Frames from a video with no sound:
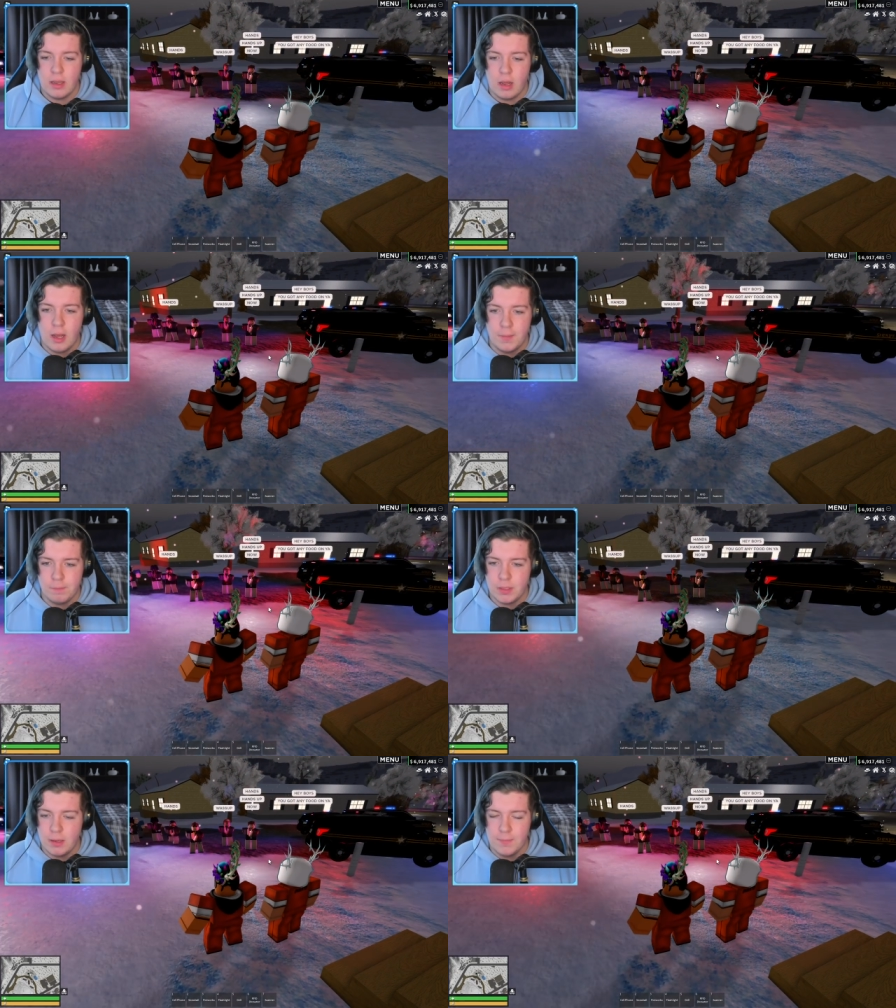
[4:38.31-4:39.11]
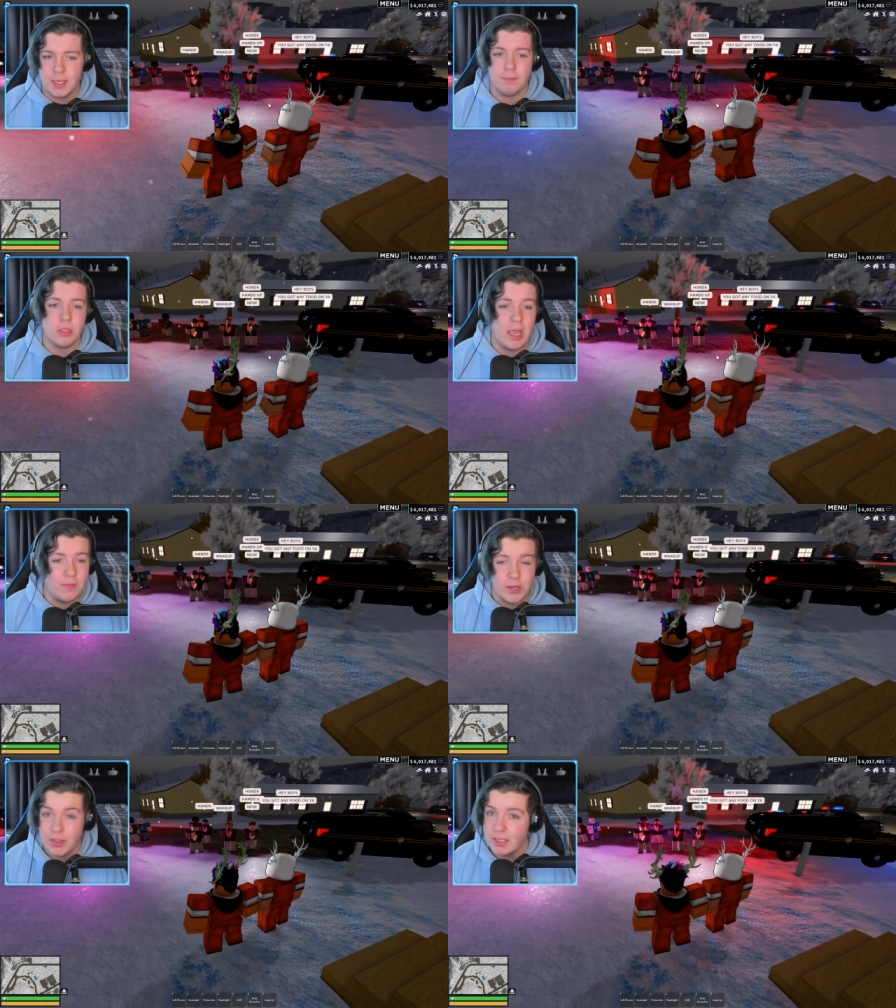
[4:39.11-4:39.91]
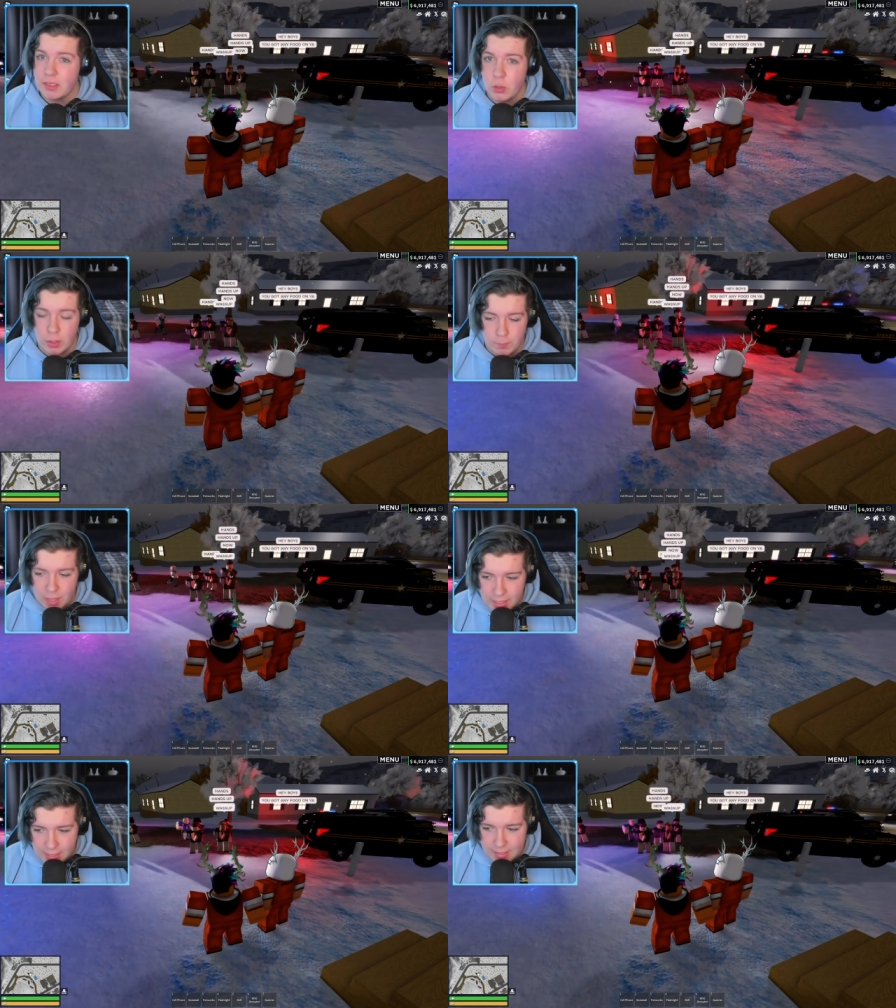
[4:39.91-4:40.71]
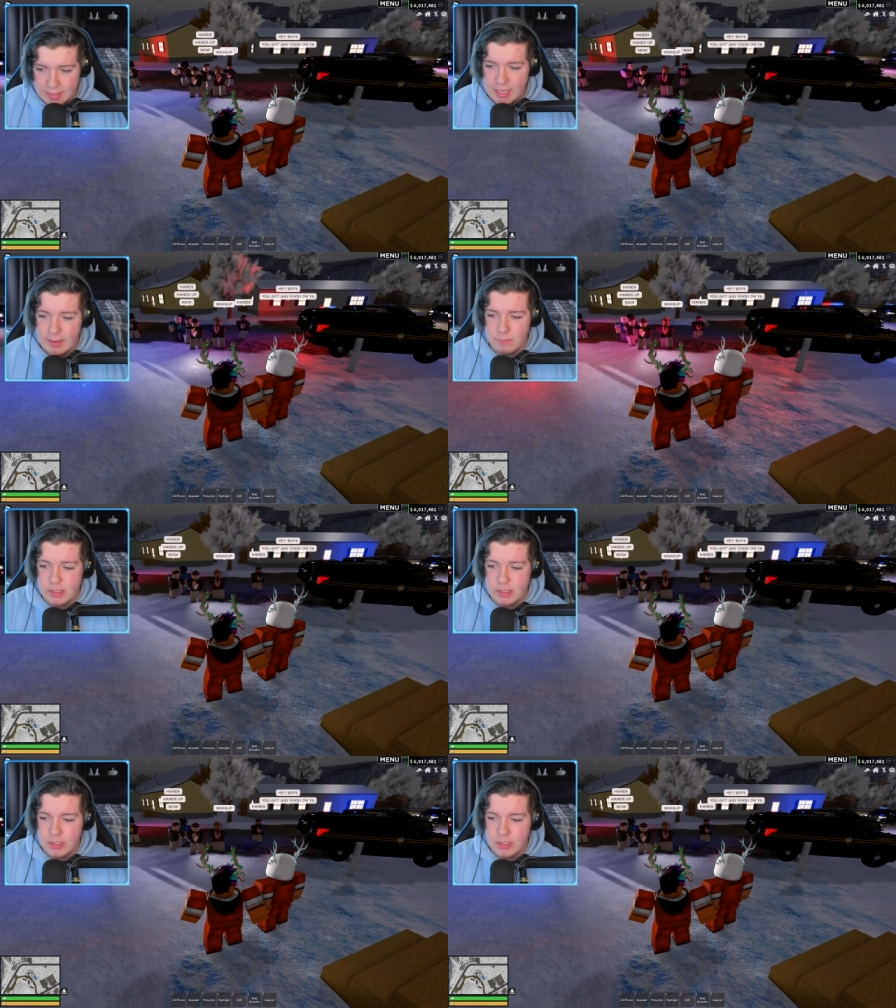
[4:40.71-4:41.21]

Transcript: um, coming up to everything that you can buy in game.